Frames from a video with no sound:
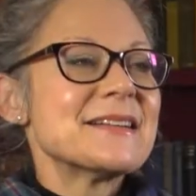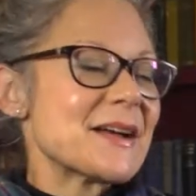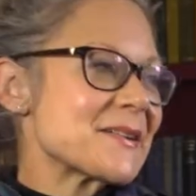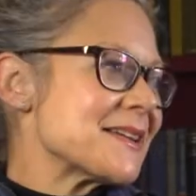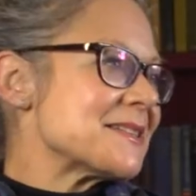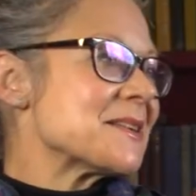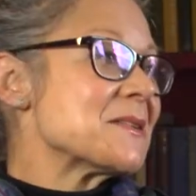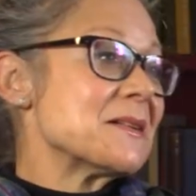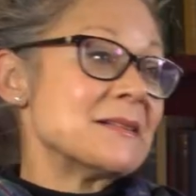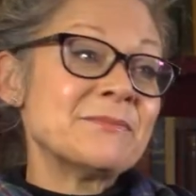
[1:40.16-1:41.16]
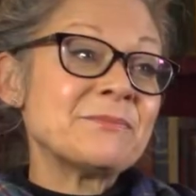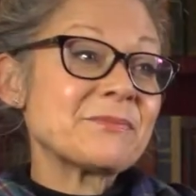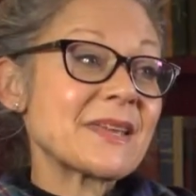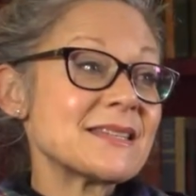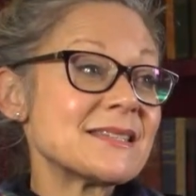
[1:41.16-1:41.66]
Okay, so
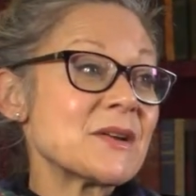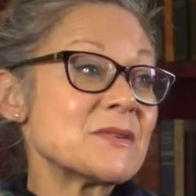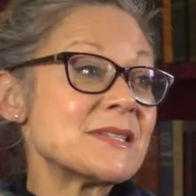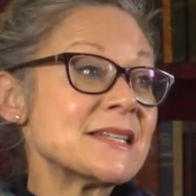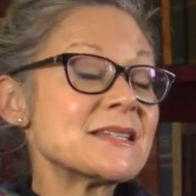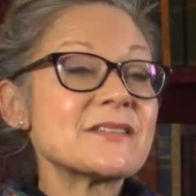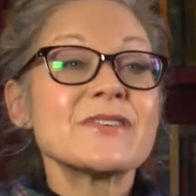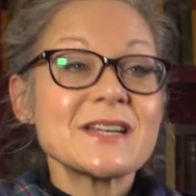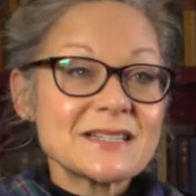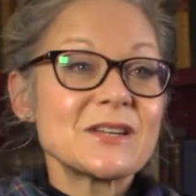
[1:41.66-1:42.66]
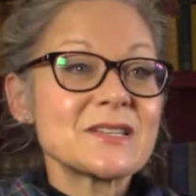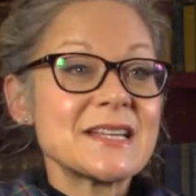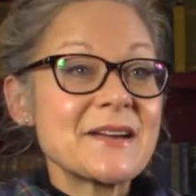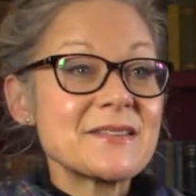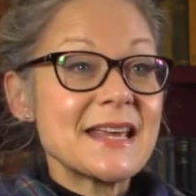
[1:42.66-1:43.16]
since the first
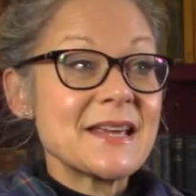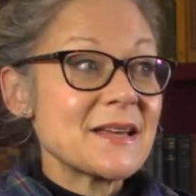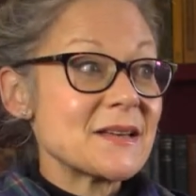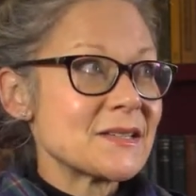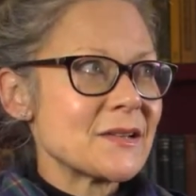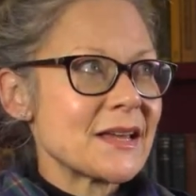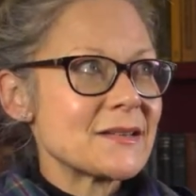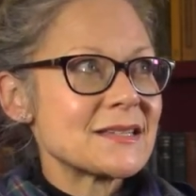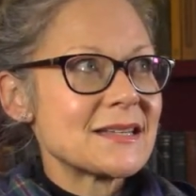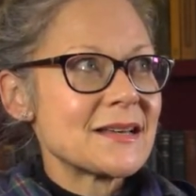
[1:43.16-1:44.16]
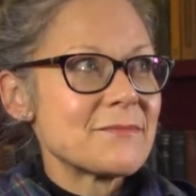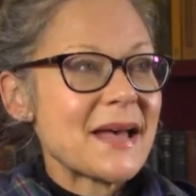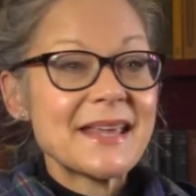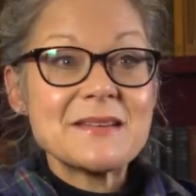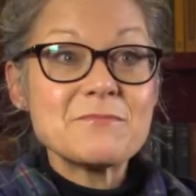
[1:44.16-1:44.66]
lockdown, so that's
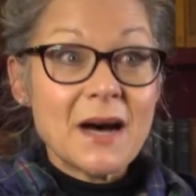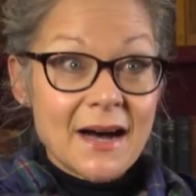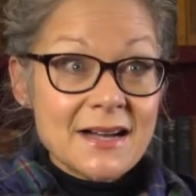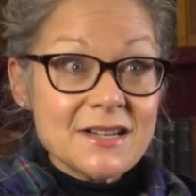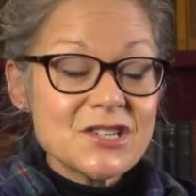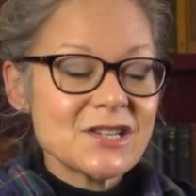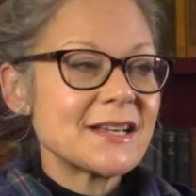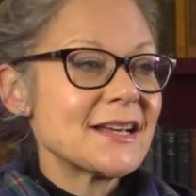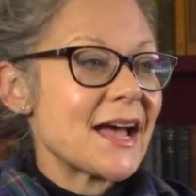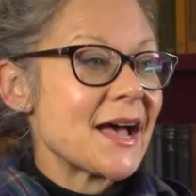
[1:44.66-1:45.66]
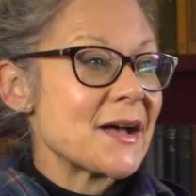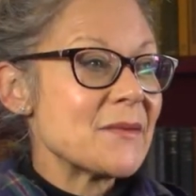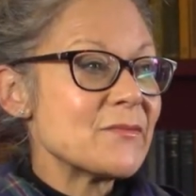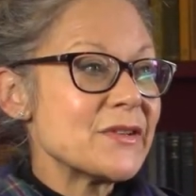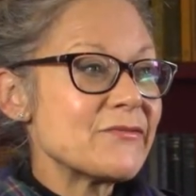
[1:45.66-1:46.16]
back in March,
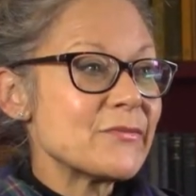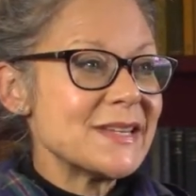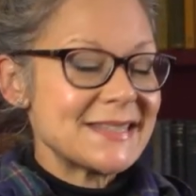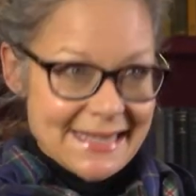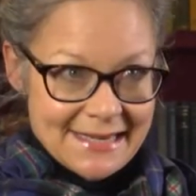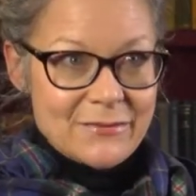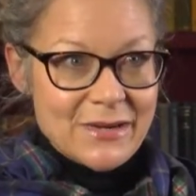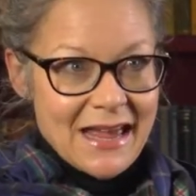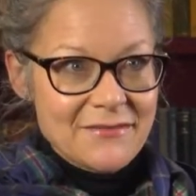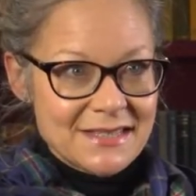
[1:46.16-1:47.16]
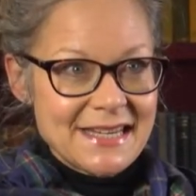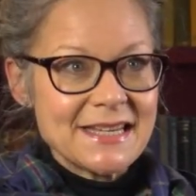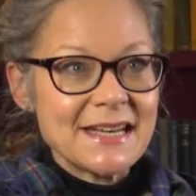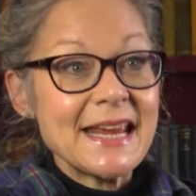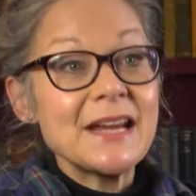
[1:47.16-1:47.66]
we have
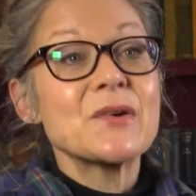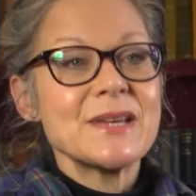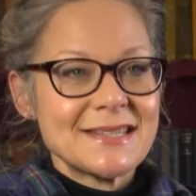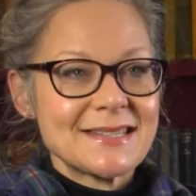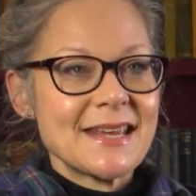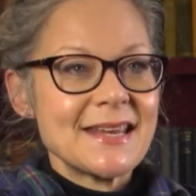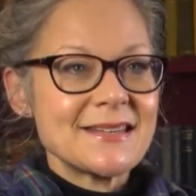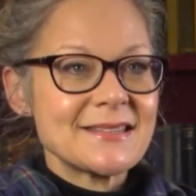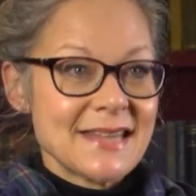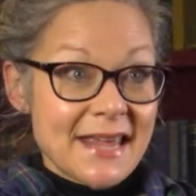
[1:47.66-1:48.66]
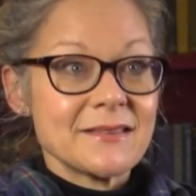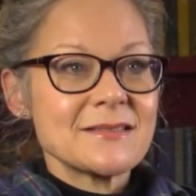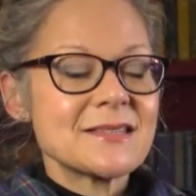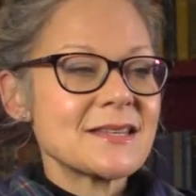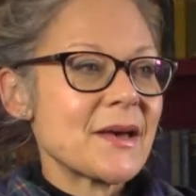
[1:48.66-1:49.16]
seen an increase in sales,